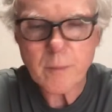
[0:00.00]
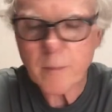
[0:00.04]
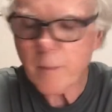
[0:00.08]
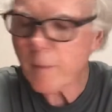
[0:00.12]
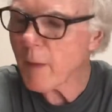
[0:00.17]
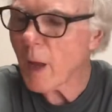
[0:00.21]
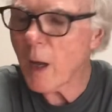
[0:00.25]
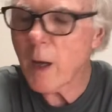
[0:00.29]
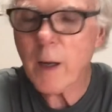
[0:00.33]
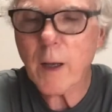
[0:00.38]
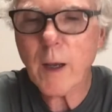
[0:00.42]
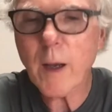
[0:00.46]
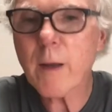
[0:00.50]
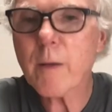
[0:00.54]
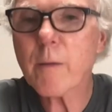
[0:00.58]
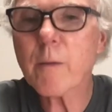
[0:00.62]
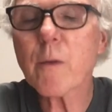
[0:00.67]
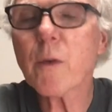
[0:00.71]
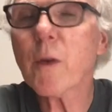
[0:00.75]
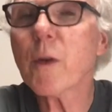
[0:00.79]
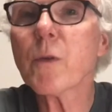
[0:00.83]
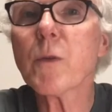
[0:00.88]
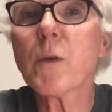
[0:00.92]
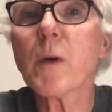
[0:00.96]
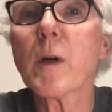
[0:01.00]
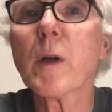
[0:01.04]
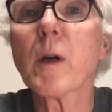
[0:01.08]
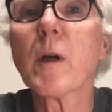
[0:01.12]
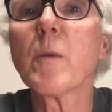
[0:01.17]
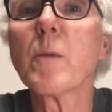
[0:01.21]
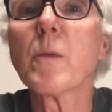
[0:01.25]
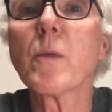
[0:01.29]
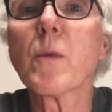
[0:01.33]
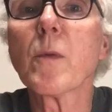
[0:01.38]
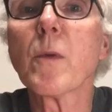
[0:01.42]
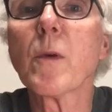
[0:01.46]
And again, Citra
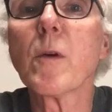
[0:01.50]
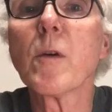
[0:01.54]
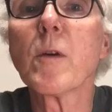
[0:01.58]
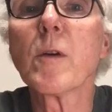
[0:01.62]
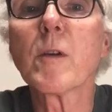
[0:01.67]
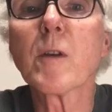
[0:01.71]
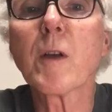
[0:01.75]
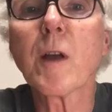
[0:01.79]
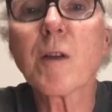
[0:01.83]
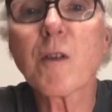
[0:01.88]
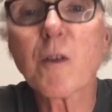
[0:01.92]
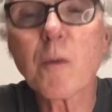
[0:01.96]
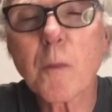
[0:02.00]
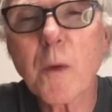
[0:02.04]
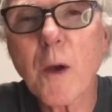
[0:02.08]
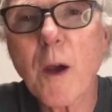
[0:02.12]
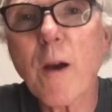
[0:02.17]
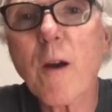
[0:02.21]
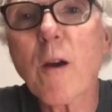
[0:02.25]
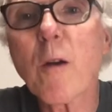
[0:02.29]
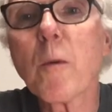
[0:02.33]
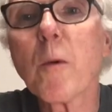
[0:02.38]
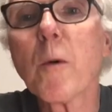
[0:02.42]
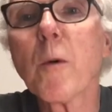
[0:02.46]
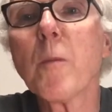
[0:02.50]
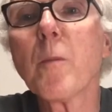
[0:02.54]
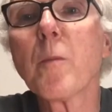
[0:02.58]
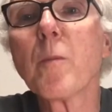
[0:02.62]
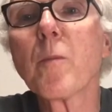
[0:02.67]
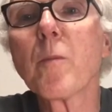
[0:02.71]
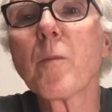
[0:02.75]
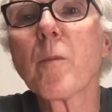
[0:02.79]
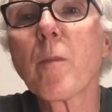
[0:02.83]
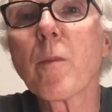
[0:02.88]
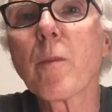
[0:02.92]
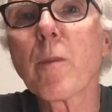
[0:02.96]
comes through. It's got some caramel,
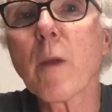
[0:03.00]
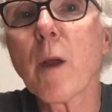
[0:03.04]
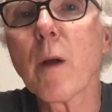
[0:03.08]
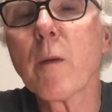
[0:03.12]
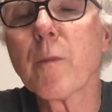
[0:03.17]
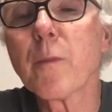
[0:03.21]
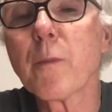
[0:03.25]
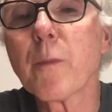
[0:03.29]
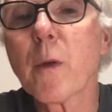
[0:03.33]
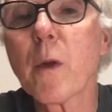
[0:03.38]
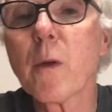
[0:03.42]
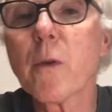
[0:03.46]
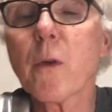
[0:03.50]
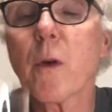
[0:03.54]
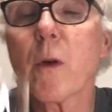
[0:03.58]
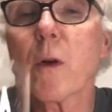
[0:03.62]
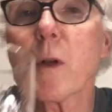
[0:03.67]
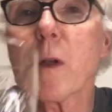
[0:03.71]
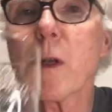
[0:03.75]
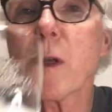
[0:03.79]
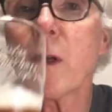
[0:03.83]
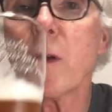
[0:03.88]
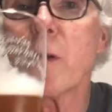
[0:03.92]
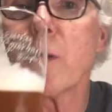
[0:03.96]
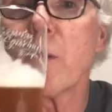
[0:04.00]
certainly.